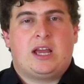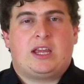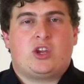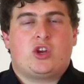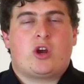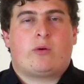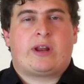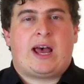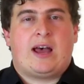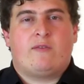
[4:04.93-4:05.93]
and you don't want
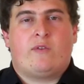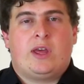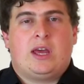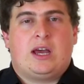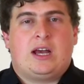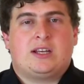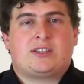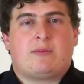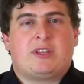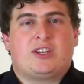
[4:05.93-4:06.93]
to have
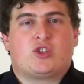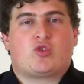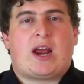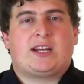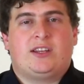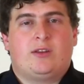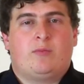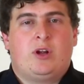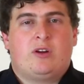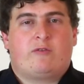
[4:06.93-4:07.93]
something distracting them